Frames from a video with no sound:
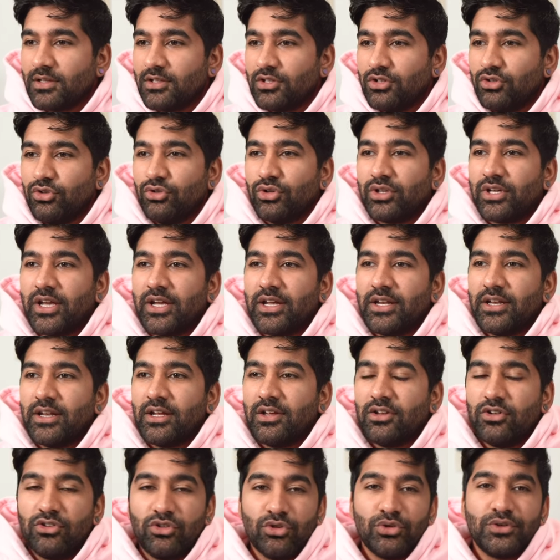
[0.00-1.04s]
you can
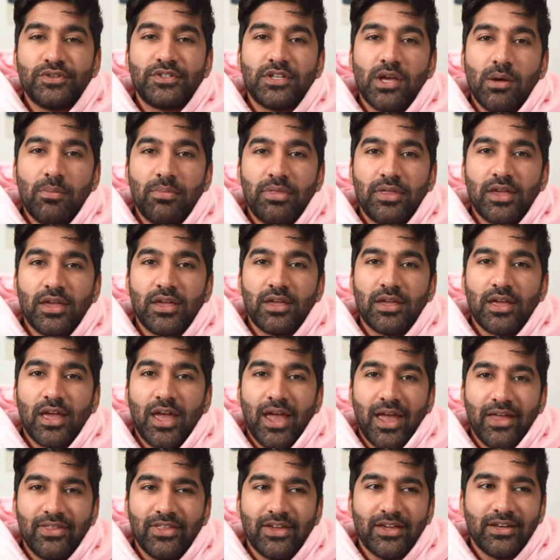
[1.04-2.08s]
do something
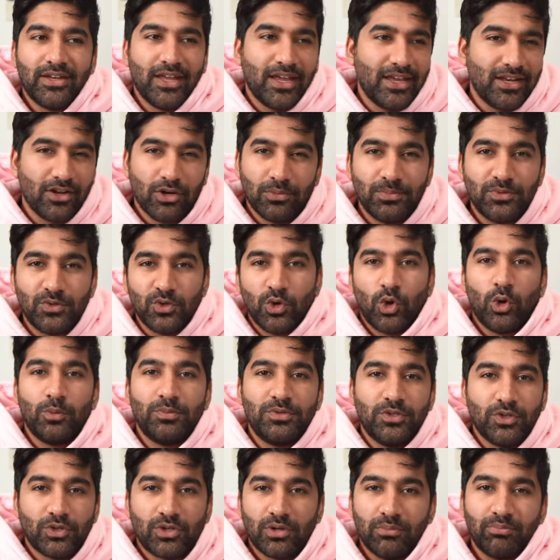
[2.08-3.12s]
and then it
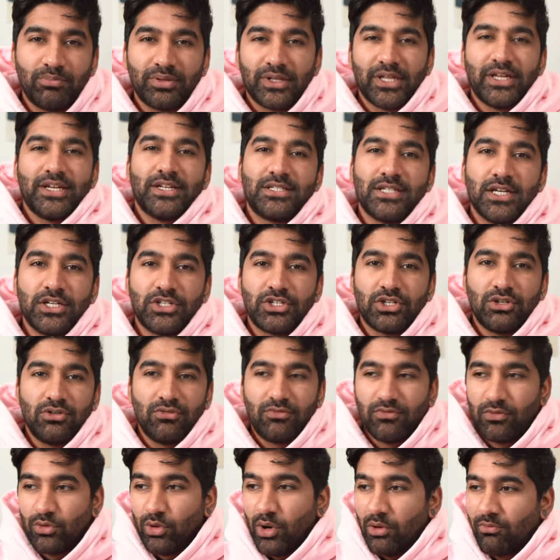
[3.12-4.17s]
absorbs your complete attention
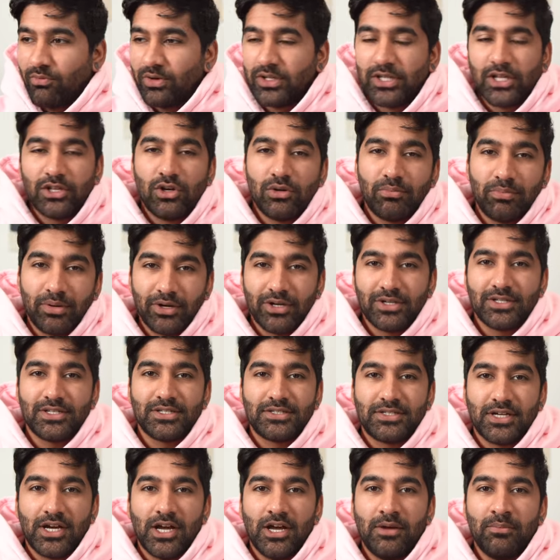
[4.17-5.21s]
for really long periods of
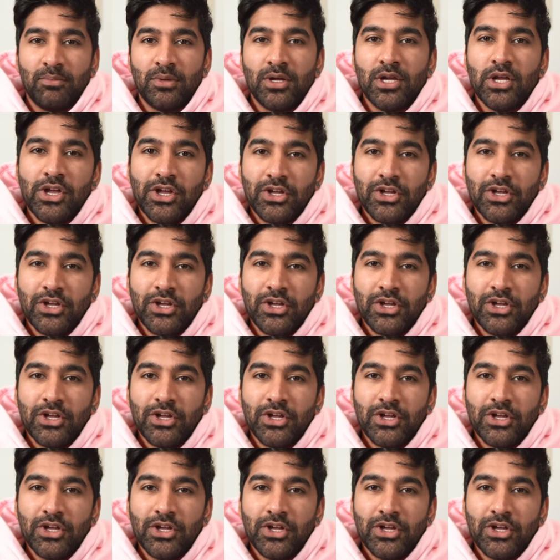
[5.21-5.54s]
time